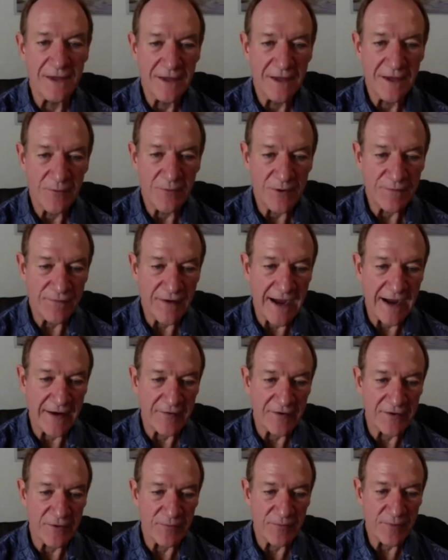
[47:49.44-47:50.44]
with 5
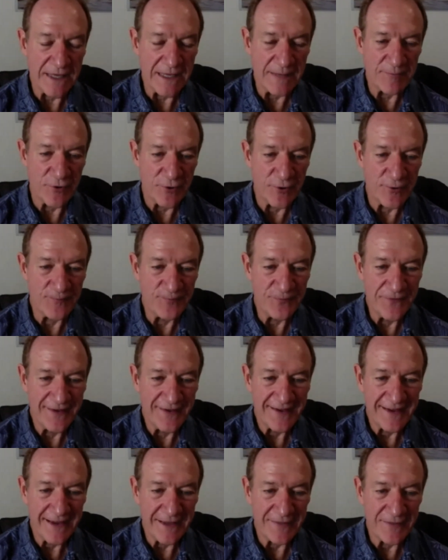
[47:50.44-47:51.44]
other people
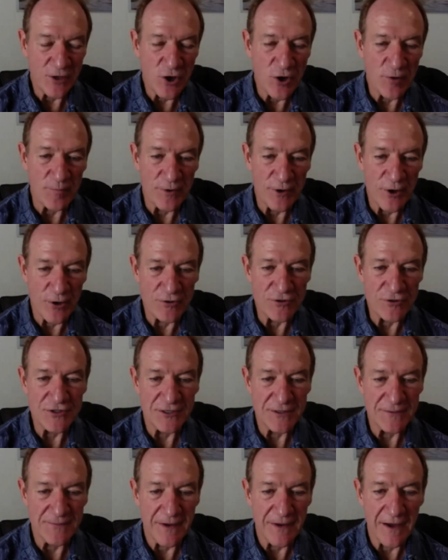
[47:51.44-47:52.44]
in the open
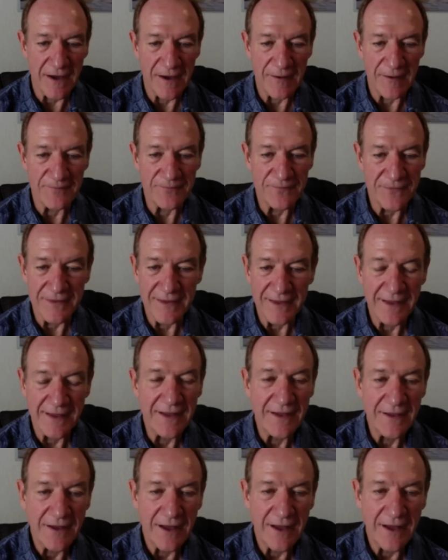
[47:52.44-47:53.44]
ocean,
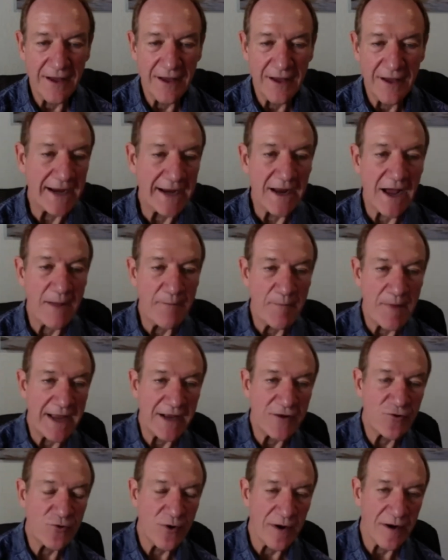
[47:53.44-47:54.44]
I might
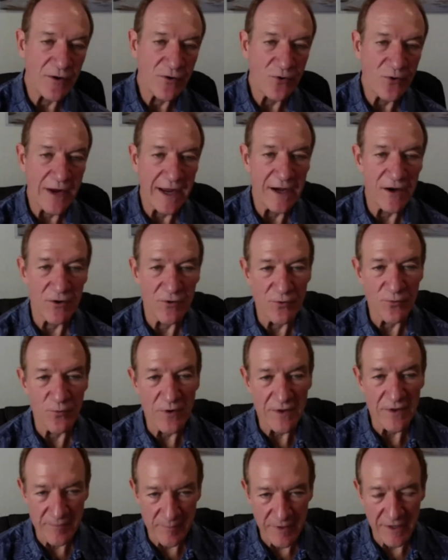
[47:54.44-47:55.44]
create an
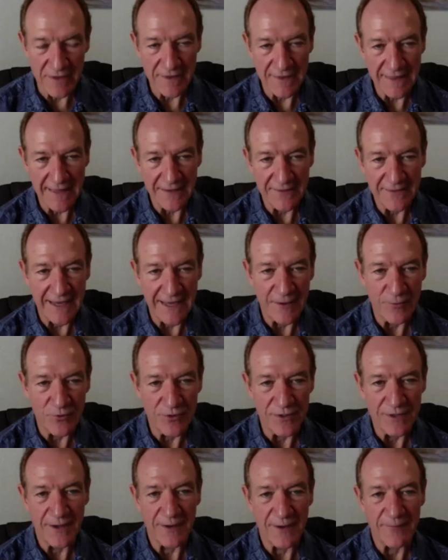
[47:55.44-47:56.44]
arrhythmia that
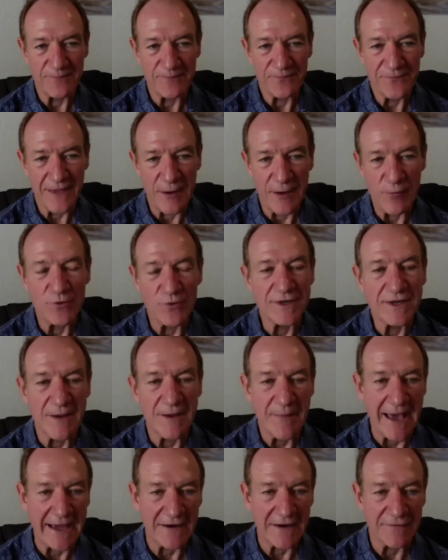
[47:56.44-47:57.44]
would I wouldn't come
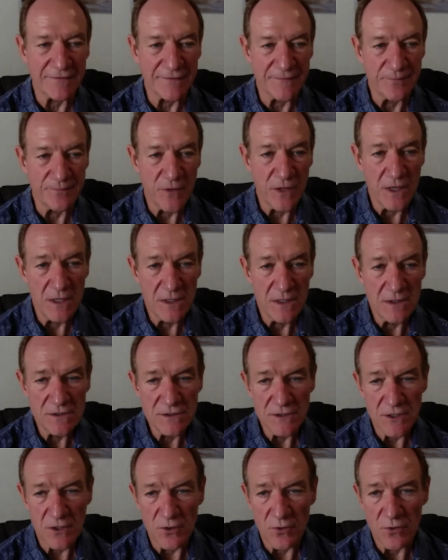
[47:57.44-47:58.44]
out of.
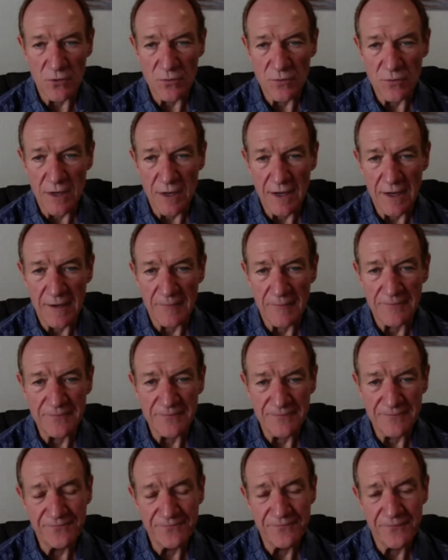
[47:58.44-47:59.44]
So
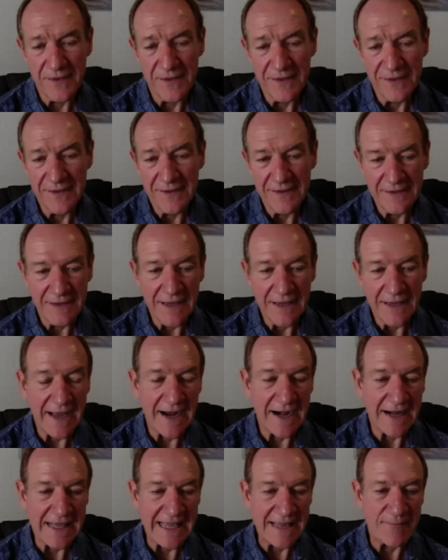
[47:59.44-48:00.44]
I got
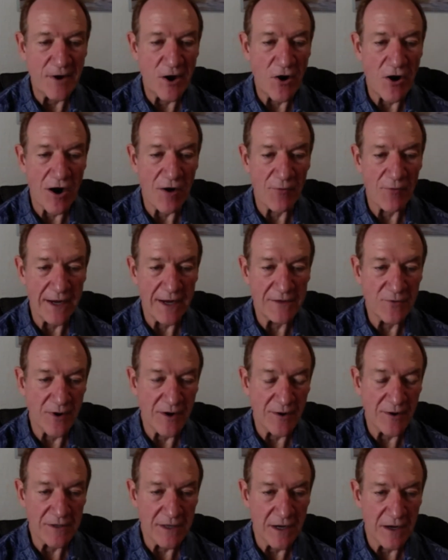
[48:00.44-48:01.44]
to keep my heart rate,
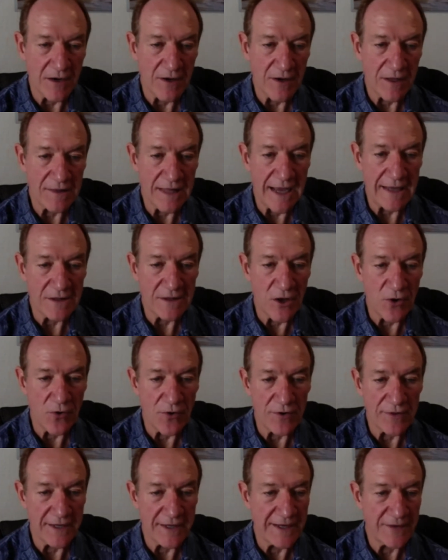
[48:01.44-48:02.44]
a lot
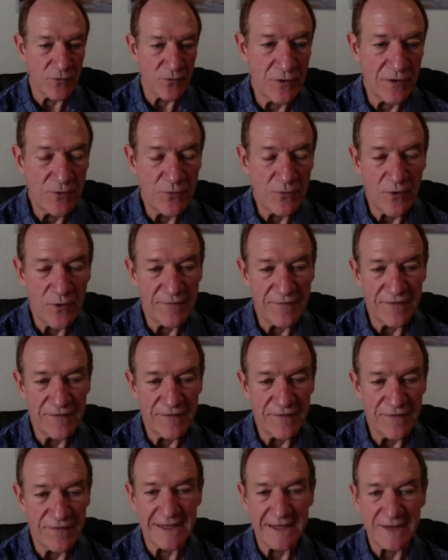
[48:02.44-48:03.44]
lower than
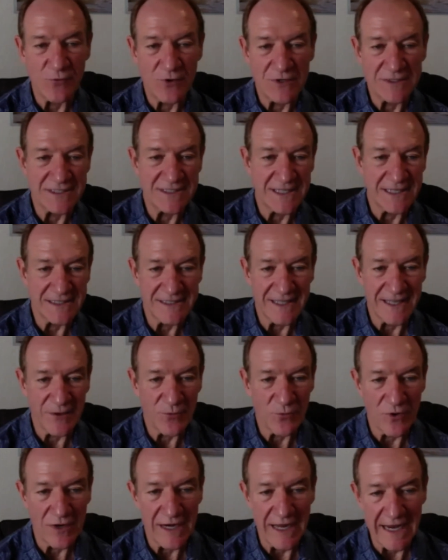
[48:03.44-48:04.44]
150 and 160 and
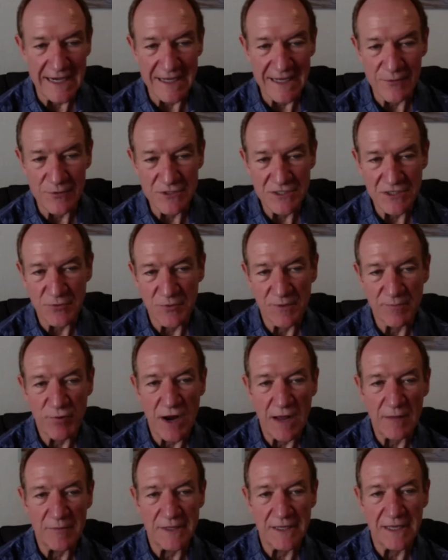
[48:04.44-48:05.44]
180, which it would
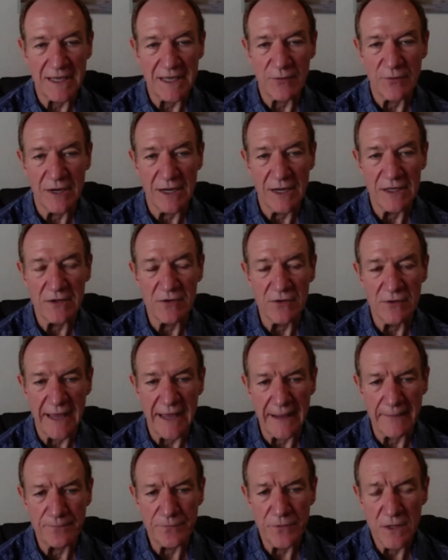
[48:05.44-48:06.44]
probably hit when I do
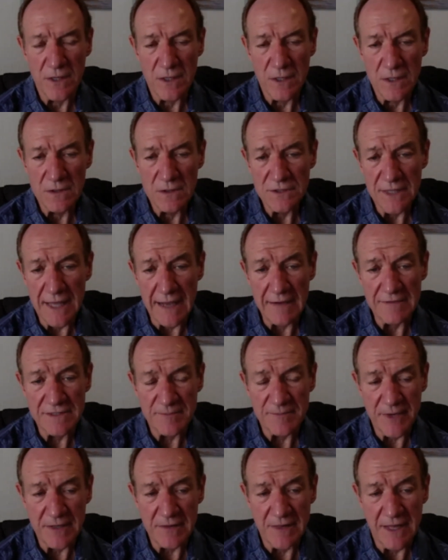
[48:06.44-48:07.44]
that. So that was a
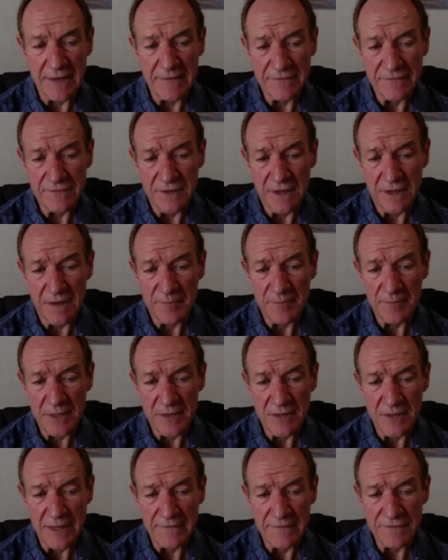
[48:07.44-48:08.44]
big
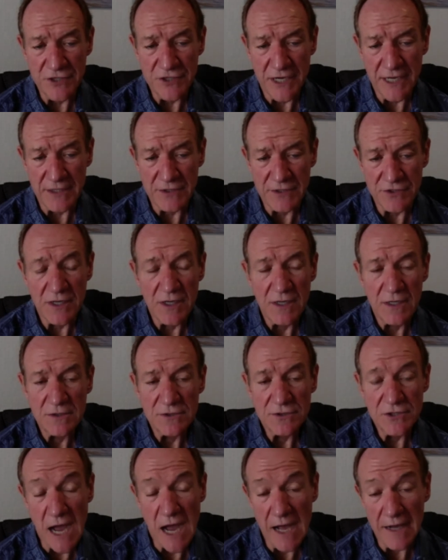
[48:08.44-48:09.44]
life change.
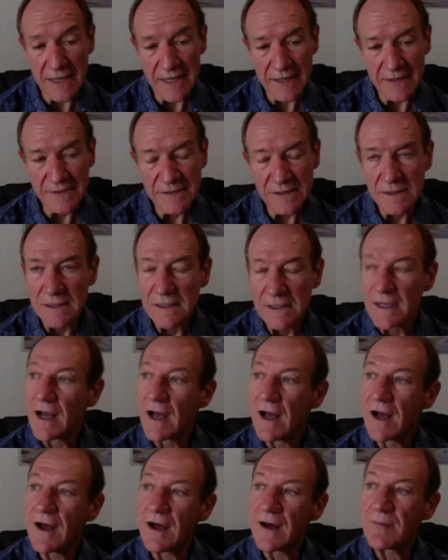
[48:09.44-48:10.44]
Jogging,
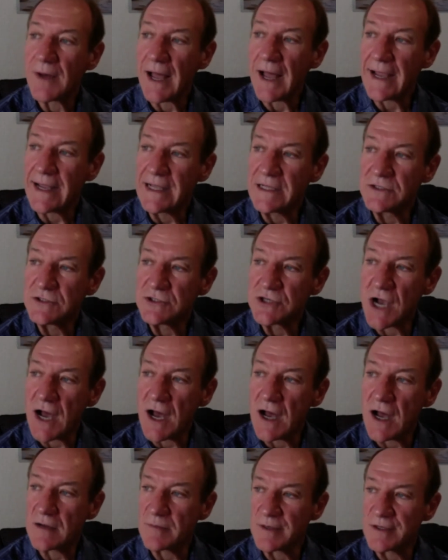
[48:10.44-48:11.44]
I can
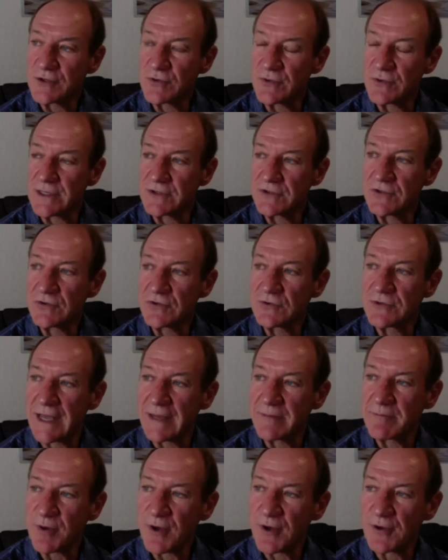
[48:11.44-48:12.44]
jog between 2
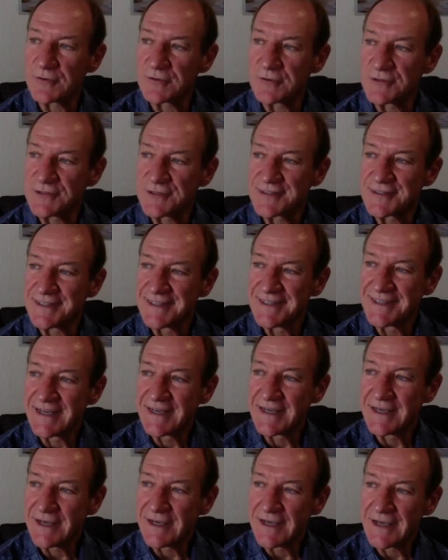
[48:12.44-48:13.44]
light posts,
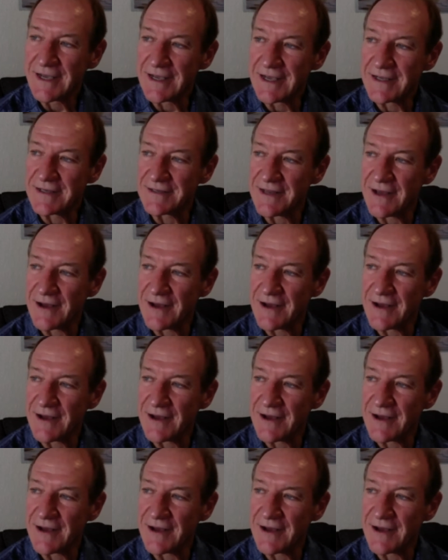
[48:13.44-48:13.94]
and